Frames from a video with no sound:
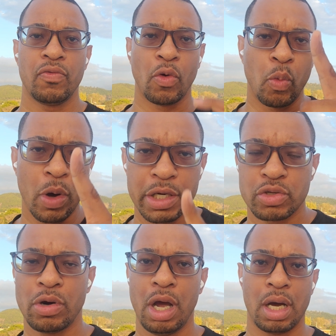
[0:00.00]
For one
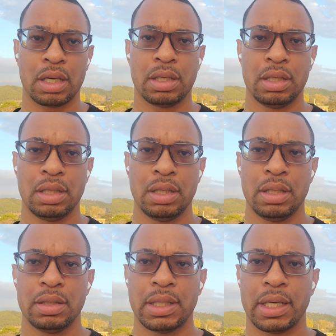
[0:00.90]
truck
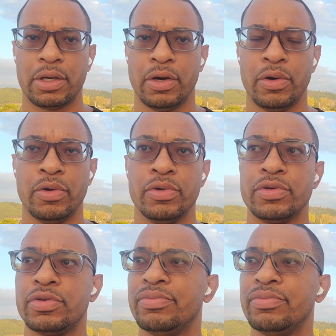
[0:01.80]
that goes